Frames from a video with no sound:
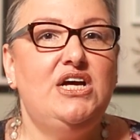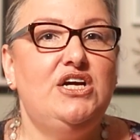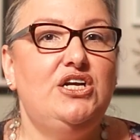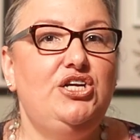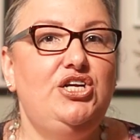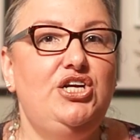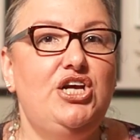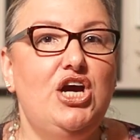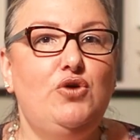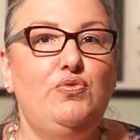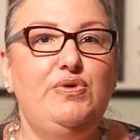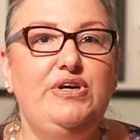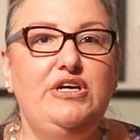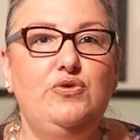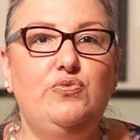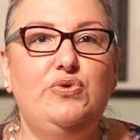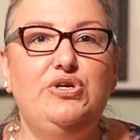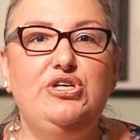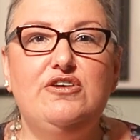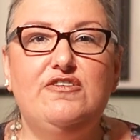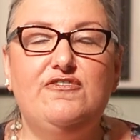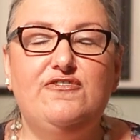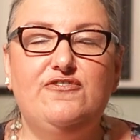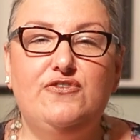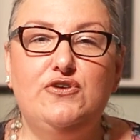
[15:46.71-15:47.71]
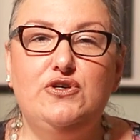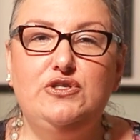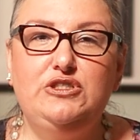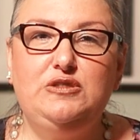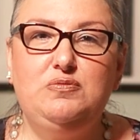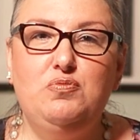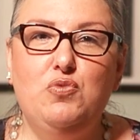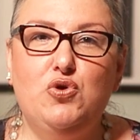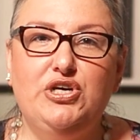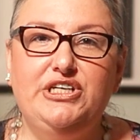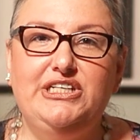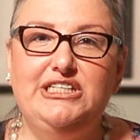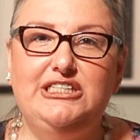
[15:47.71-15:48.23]
Knowing when your first
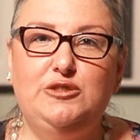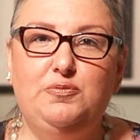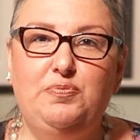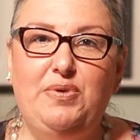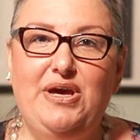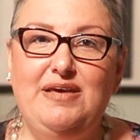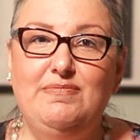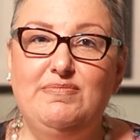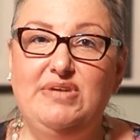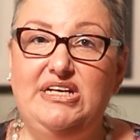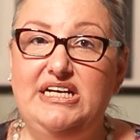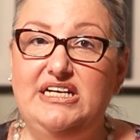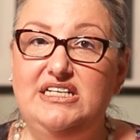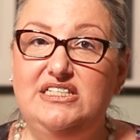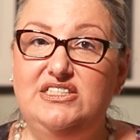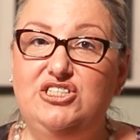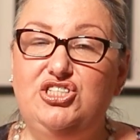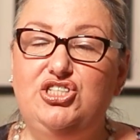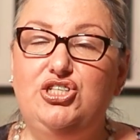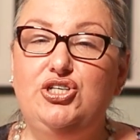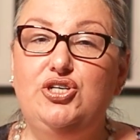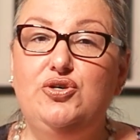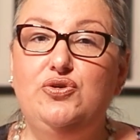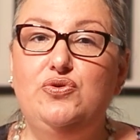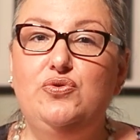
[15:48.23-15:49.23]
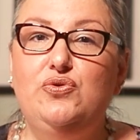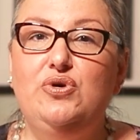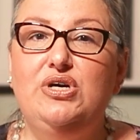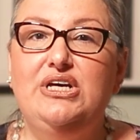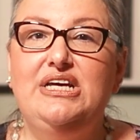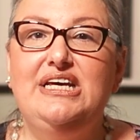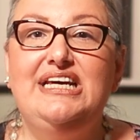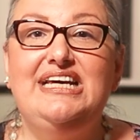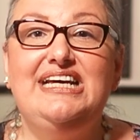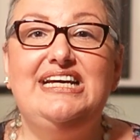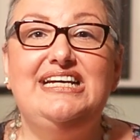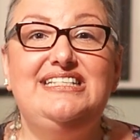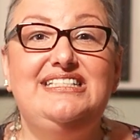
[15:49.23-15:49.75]
mortgage payment is due
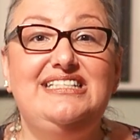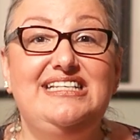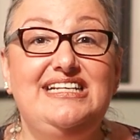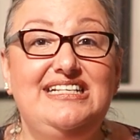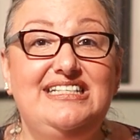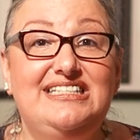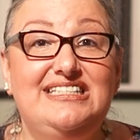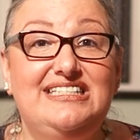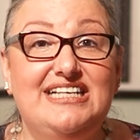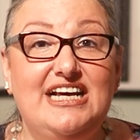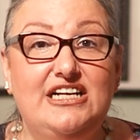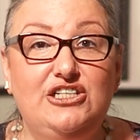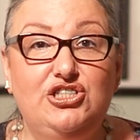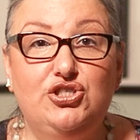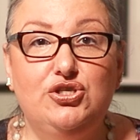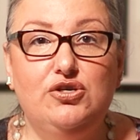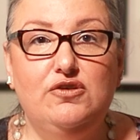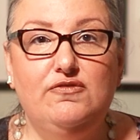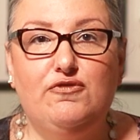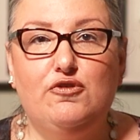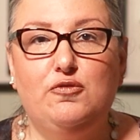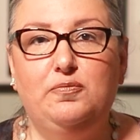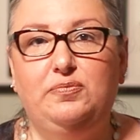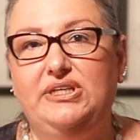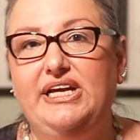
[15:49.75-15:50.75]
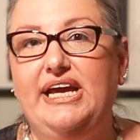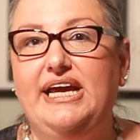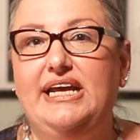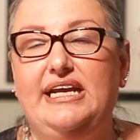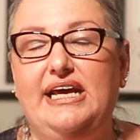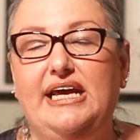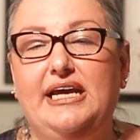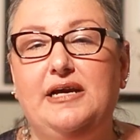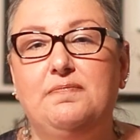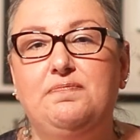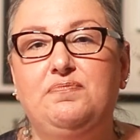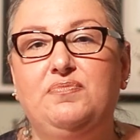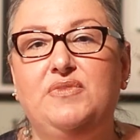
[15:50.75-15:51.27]
is essential for
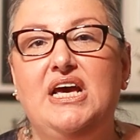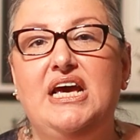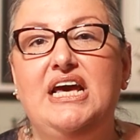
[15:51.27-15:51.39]
planning.